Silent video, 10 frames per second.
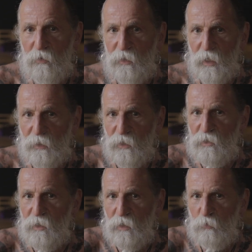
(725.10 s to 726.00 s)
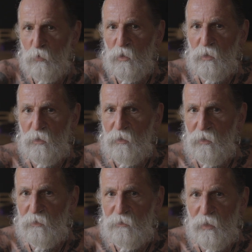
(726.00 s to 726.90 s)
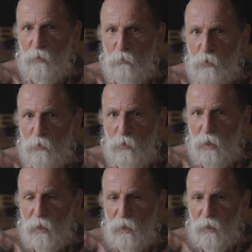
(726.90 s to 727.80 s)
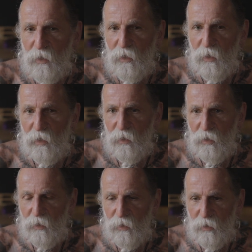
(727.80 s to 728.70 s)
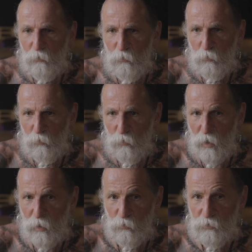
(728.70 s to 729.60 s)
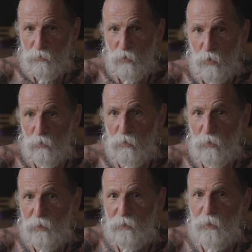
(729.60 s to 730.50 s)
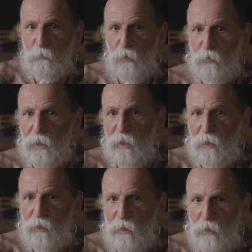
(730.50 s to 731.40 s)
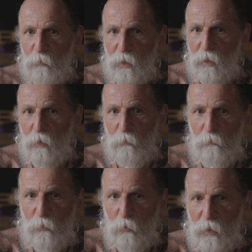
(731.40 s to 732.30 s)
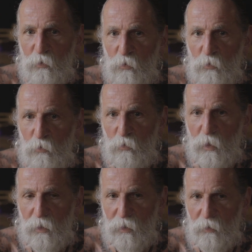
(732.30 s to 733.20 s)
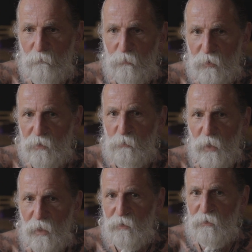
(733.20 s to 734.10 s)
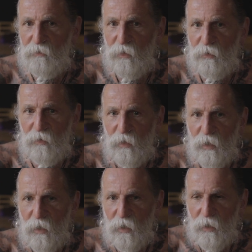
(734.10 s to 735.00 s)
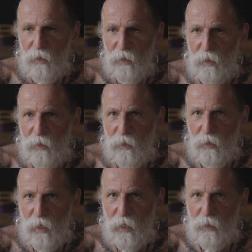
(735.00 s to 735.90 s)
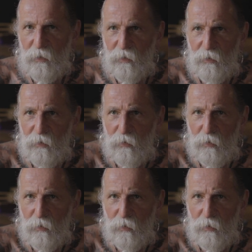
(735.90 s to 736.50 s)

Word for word: the energy can work inside of you, uh, how strong and deep the feeling can become when you do uh, this practice. And uh, I